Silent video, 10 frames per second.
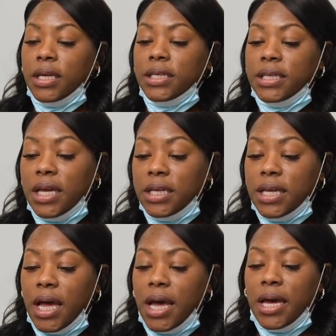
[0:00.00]

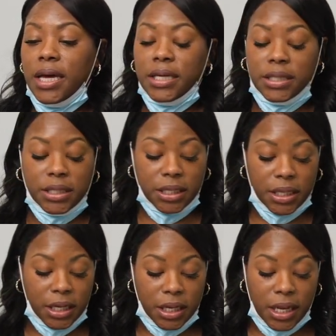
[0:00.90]
sanitize
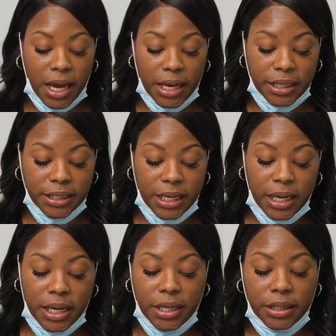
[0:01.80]
the client's
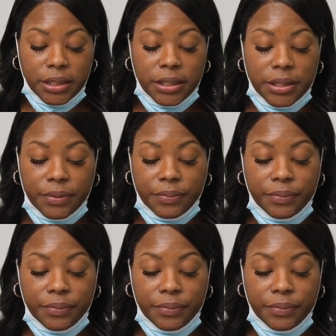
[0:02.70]
hands,